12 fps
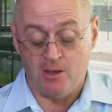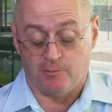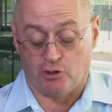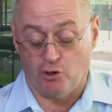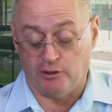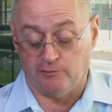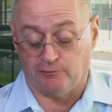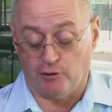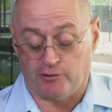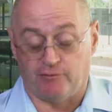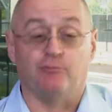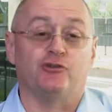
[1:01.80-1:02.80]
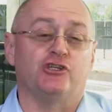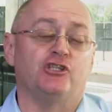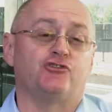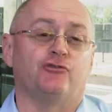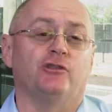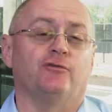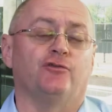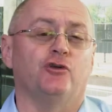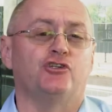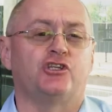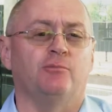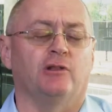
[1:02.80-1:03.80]
But Isle of Light represents her in the
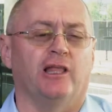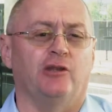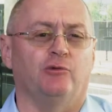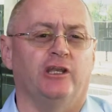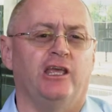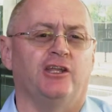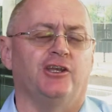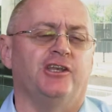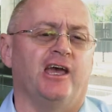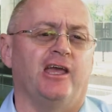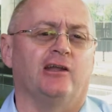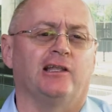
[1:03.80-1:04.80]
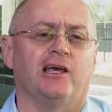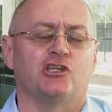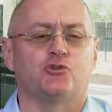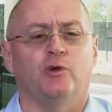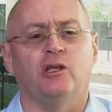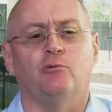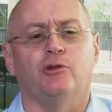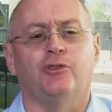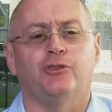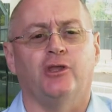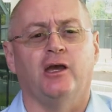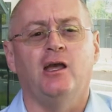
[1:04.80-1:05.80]
first. Kim Gladwin, he had a day out last week
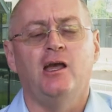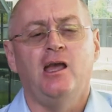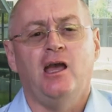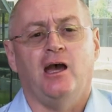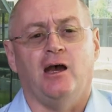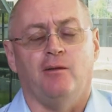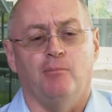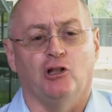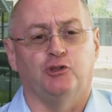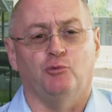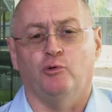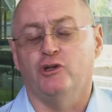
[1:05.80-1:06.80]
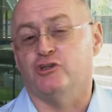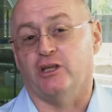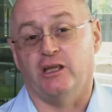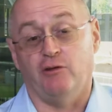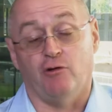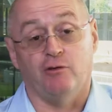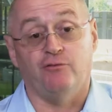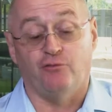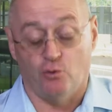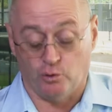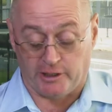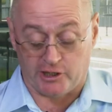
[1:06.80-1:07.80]
with. Uh, uh, multiple winners. I think he rode
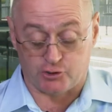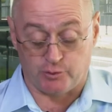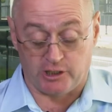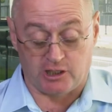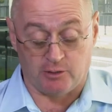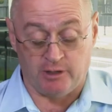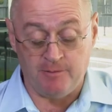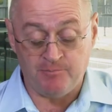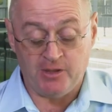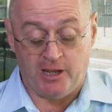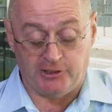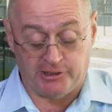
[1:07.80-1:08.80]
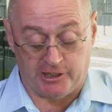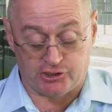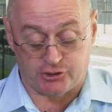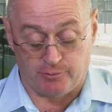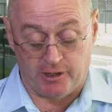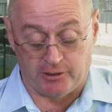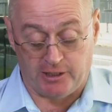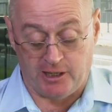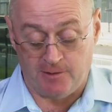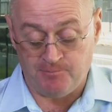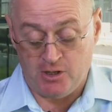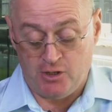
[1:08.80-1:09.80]
four last week. Kimmy, he takes the mount
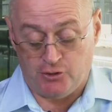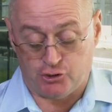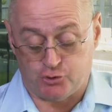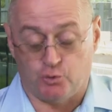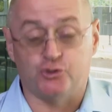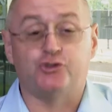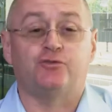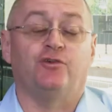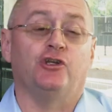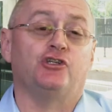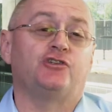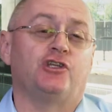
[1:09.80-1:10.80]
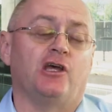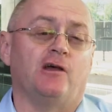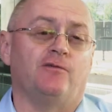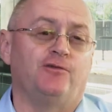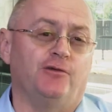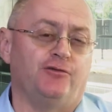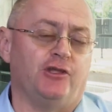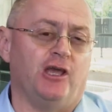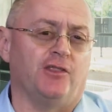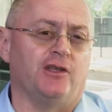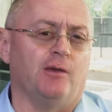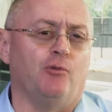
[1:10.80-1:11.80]
here. This horse finished uh, fifth the
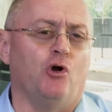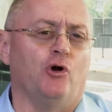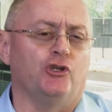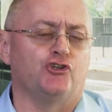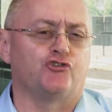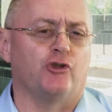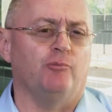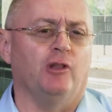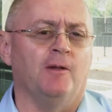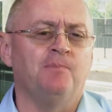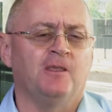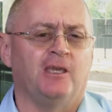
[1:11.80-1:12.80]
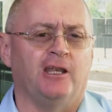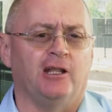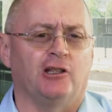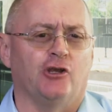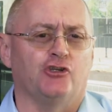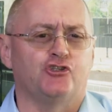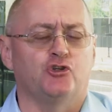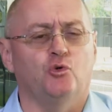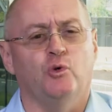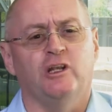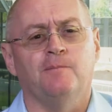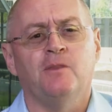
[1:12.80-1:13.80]
other day behind Trebler, getting close to a
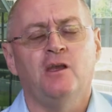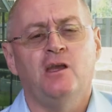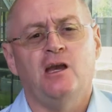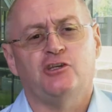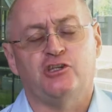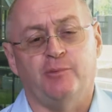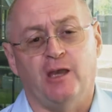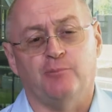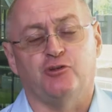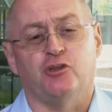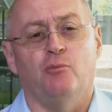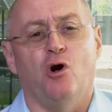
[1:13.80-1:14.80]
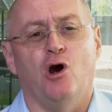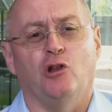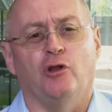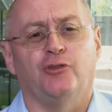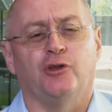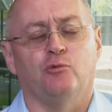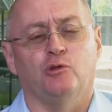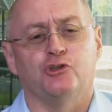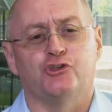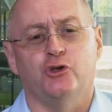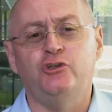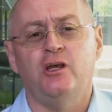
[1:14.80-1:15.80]
win. Stepping up to the mile, I think, will
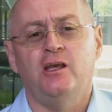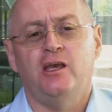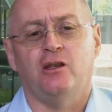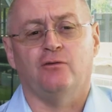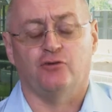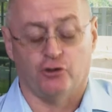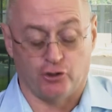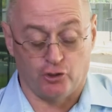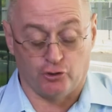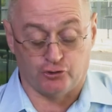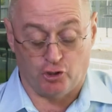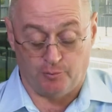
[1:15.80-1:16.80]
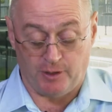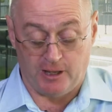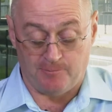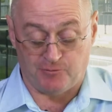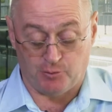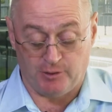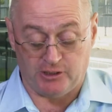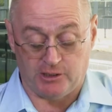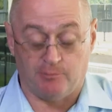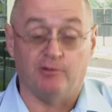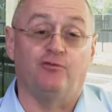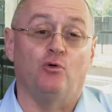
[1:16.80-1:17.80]
suit. And I've got it on top here to beat
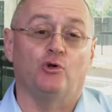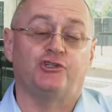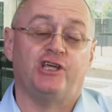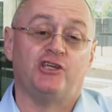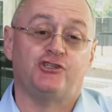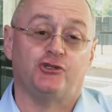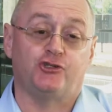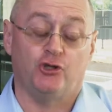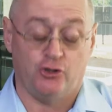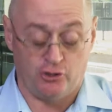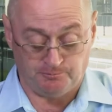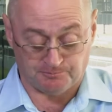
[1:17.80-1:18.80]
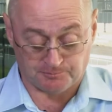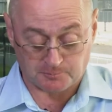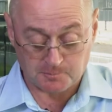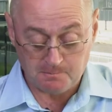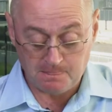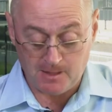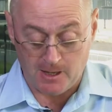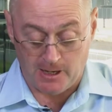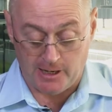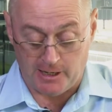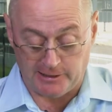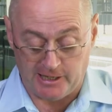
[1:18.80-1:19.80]
number four, Taciturn. Turn.
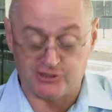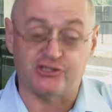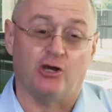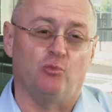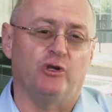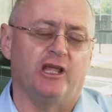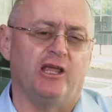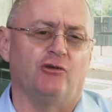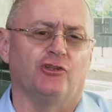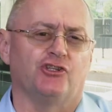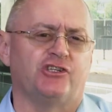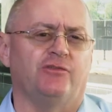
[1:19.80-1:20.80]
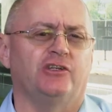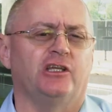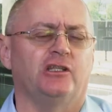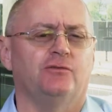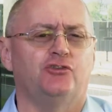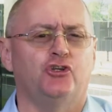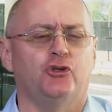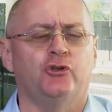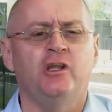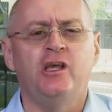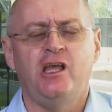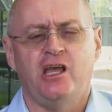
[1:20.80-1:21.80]
Uh, a last start uh, winner here on the 17th of
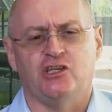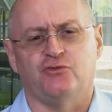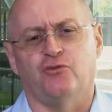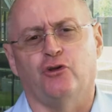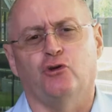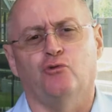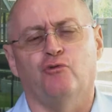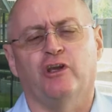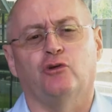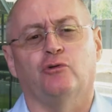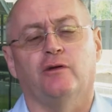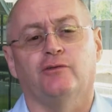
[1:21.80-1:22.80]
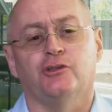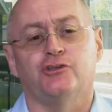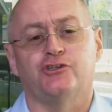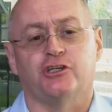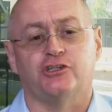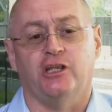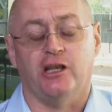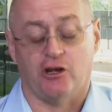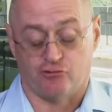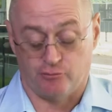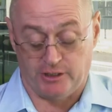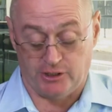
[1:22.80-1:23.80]
June has a very good record over the
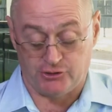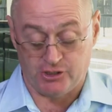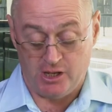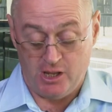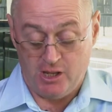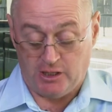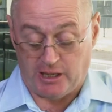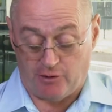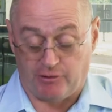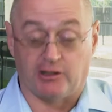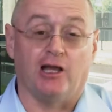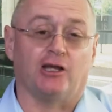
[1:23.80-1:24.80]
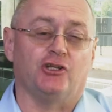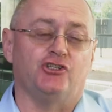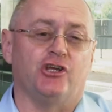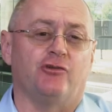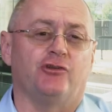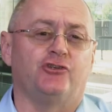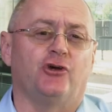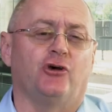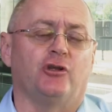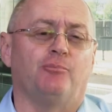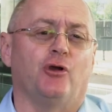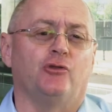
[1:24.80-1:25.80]
1600 metres. Gary Clark and Jared
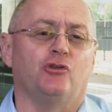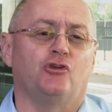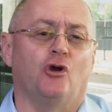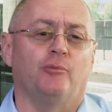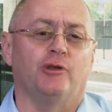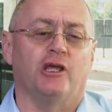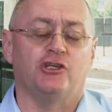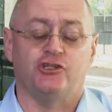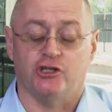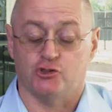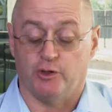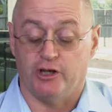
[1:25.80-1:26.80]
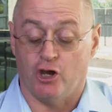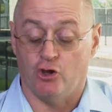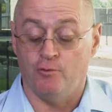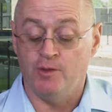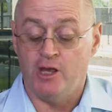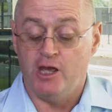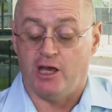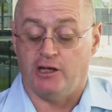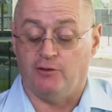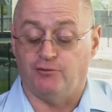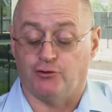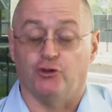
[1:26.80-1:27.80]
Todd, a potent combination as we know. And
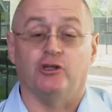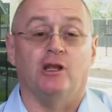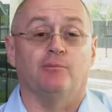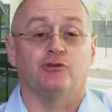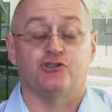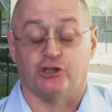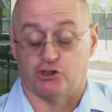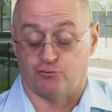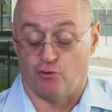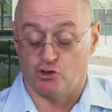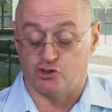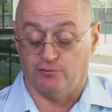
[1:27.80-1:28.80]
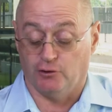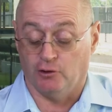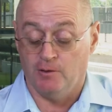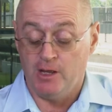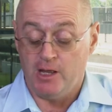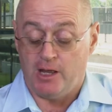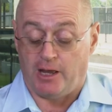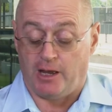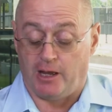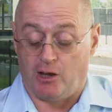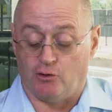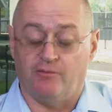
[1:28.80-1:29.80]
in for third, number six, Rocherville.
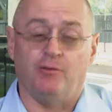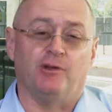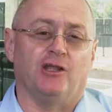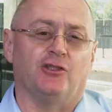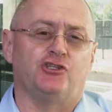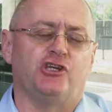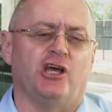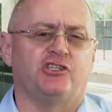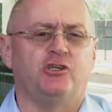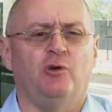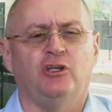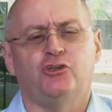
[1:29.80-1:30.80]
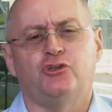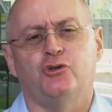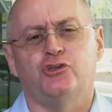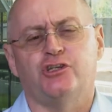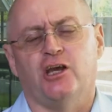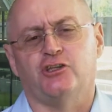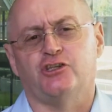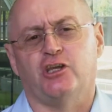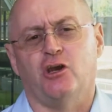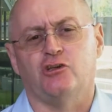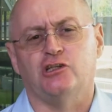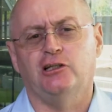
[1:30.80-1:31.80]
Uh, I'll give him another chance. He won two starts
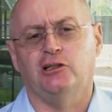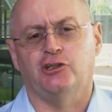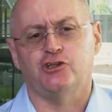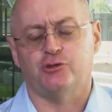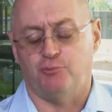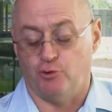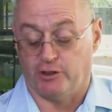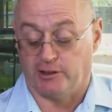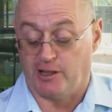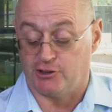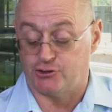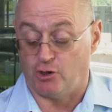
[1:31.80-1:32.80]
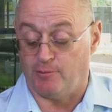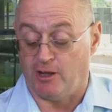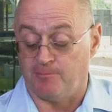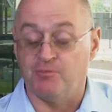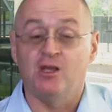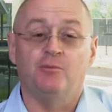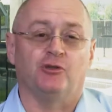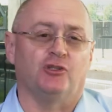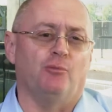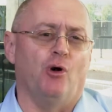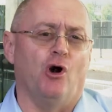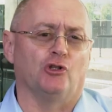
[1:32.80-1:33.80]
ago. He's a little disappointing last time up, but
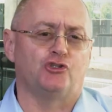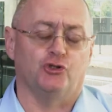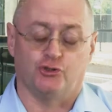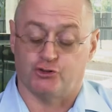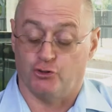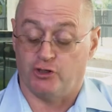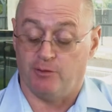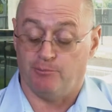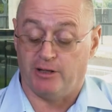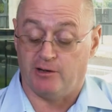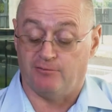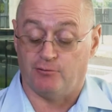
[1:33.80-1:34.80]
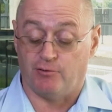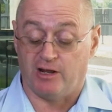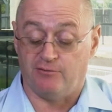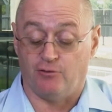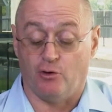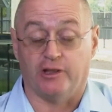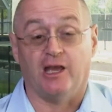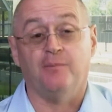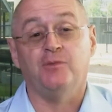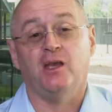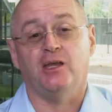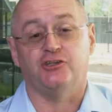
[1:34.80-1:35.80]
the mile should suit him better for Ray Viger
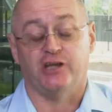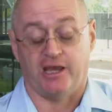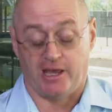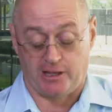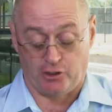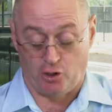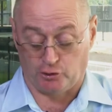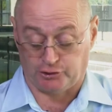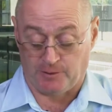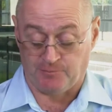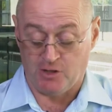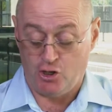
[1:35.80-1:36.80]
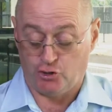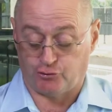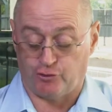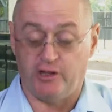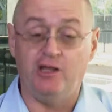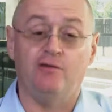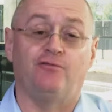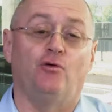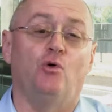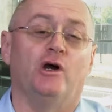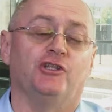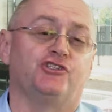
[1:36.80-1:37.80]
and Tayan Halter. Three,
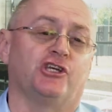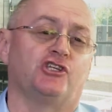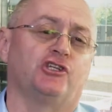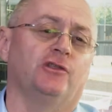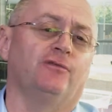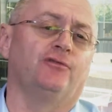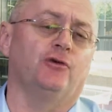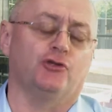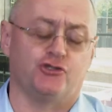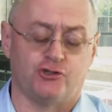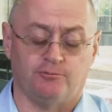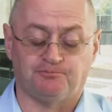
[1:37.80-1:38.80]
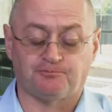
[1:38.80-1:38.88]
four, and six in the first.